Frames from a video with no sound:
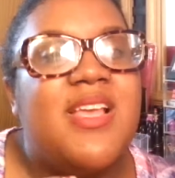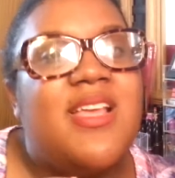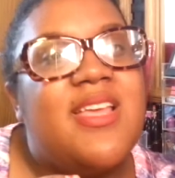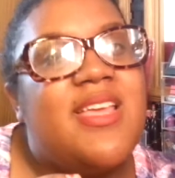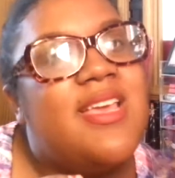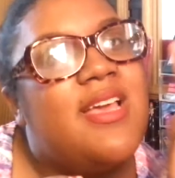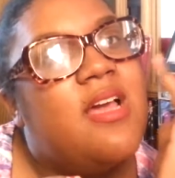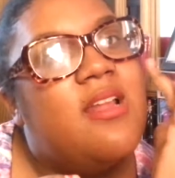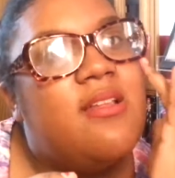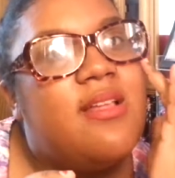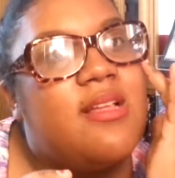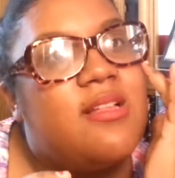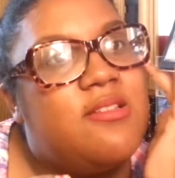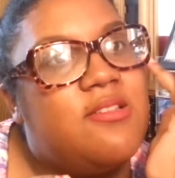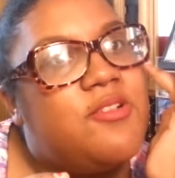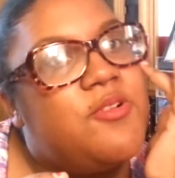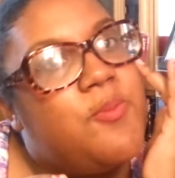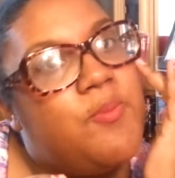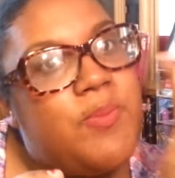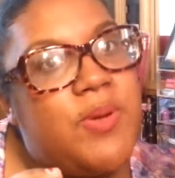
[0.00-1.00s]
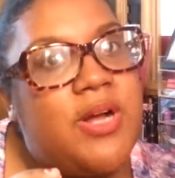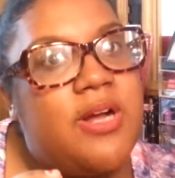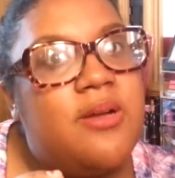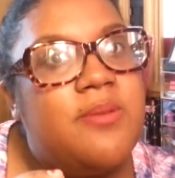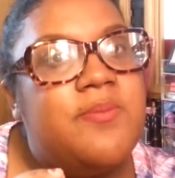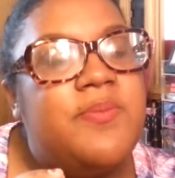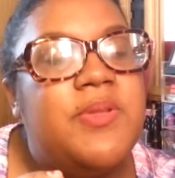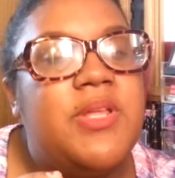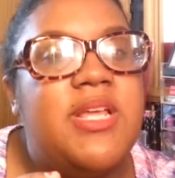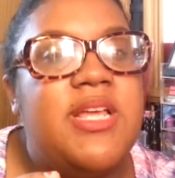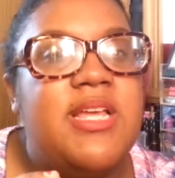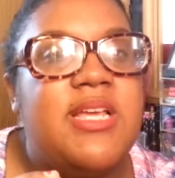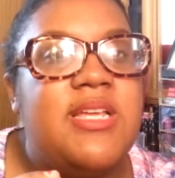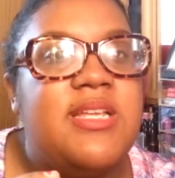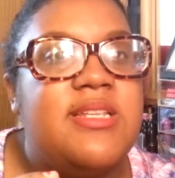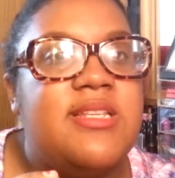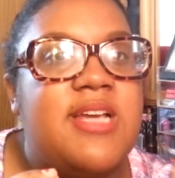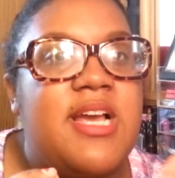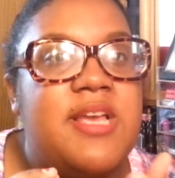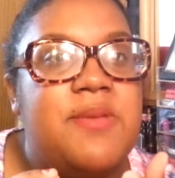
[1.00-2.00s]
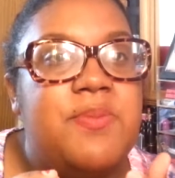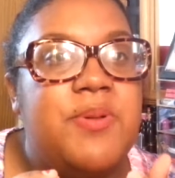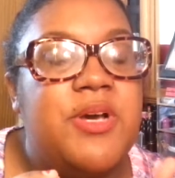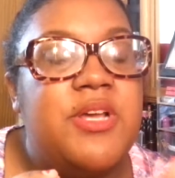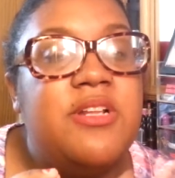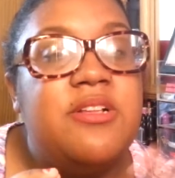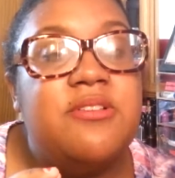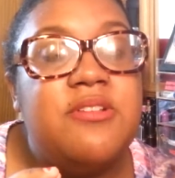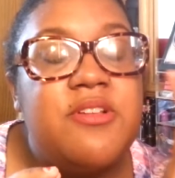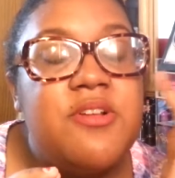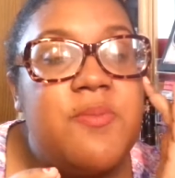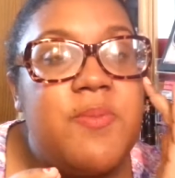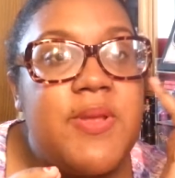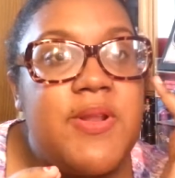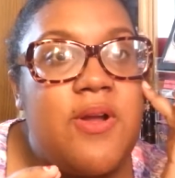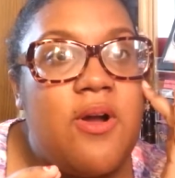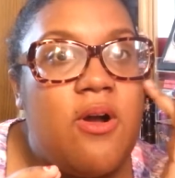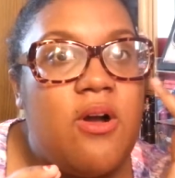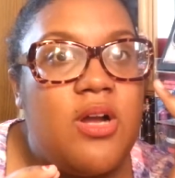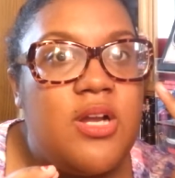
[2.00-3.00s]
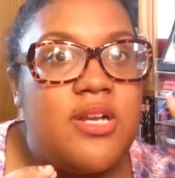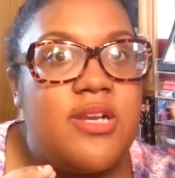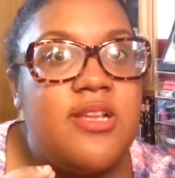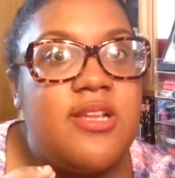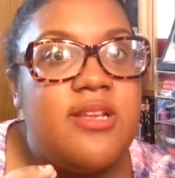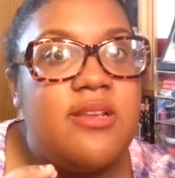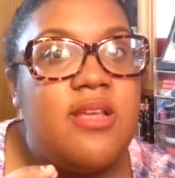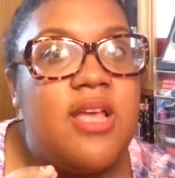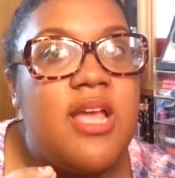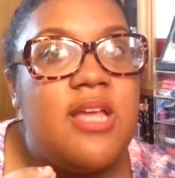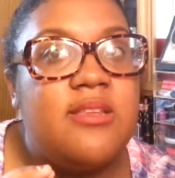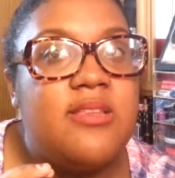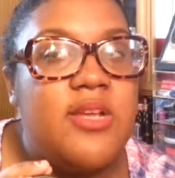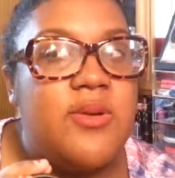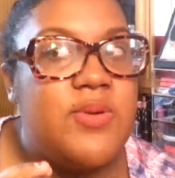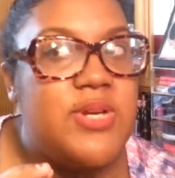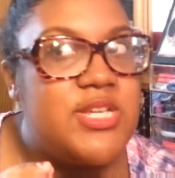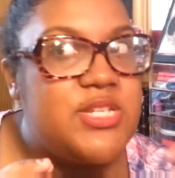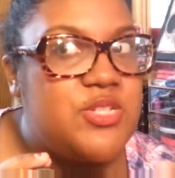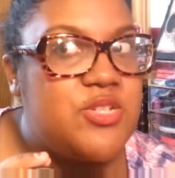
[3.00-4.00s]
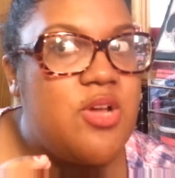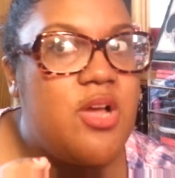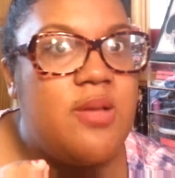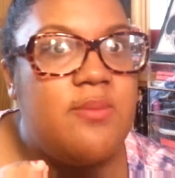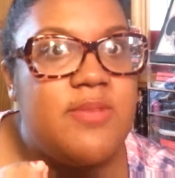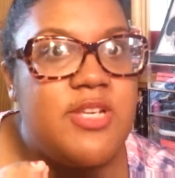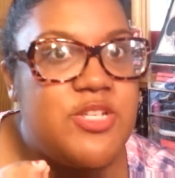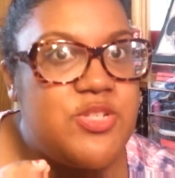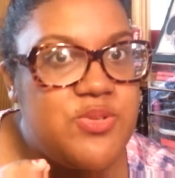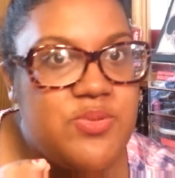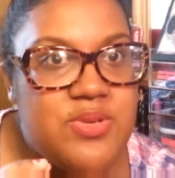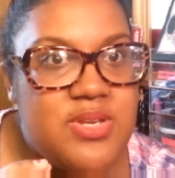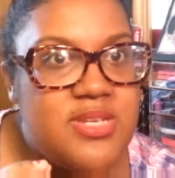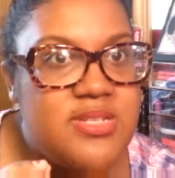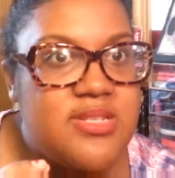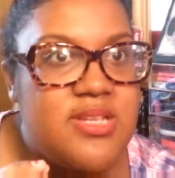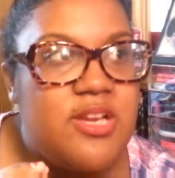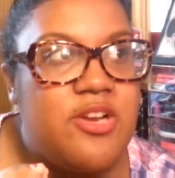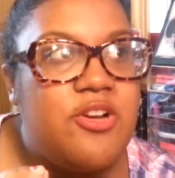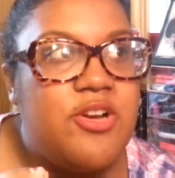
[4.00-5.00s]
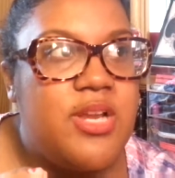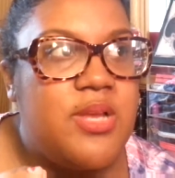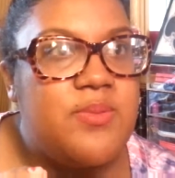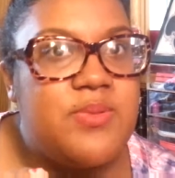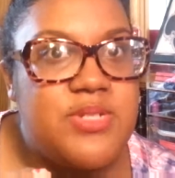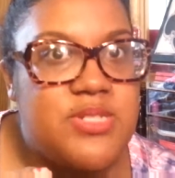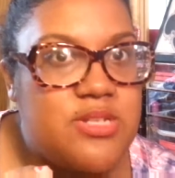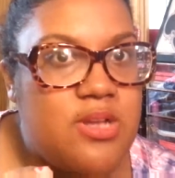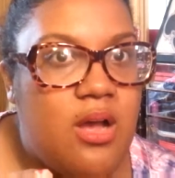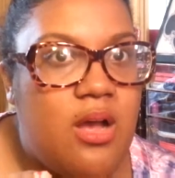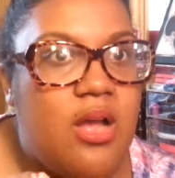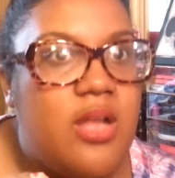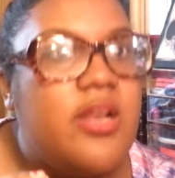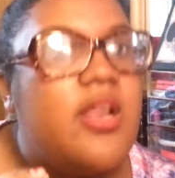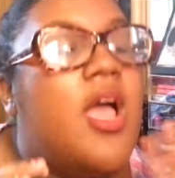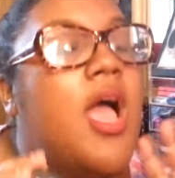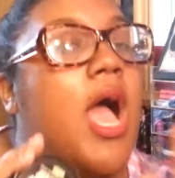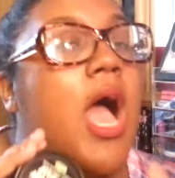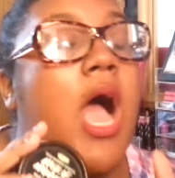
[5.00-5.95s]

He had, like, a little bump, and I put a little bit on it, and then when I saw him, like, 2 days later, it was gone.